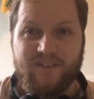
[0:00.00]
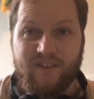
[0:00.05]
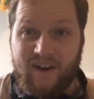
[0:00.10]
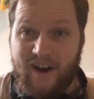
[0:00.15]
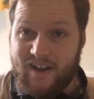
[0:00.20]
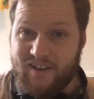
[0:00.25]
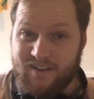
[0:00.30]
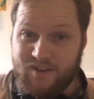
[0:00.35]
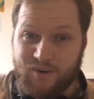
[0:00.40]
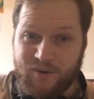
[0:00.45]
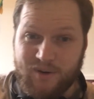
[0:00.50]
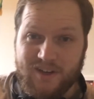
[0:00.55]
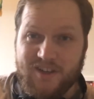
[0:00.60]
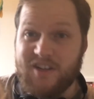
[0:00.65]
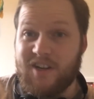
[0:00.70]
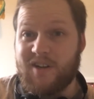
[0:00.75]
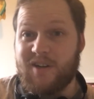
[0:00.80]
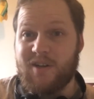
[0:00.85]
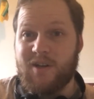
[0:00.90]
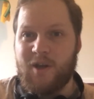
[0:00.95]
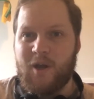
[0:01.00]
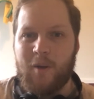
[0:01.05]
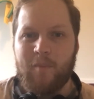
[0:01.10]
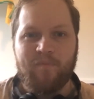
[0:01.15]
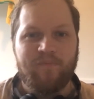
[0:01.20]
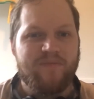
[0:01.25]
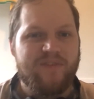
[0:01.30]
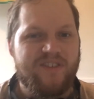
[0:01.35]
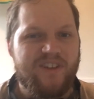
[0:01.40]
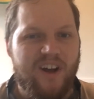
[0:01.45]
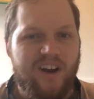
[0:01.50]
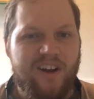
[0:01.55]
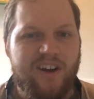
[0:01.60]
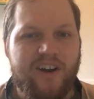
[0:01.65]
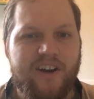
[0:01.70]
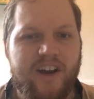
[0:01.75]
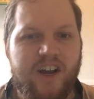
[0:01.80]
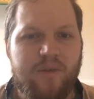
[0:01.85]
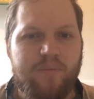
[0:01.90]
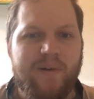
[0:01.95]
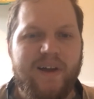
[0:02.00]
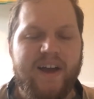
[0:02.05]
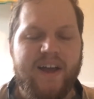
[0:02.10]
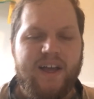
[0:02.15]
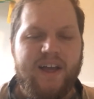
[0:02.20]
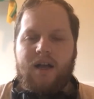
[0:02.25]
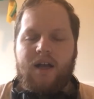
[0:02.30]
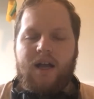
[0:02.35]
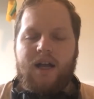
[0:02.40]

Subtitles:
Sorry, I had to quickly check the starting line up there.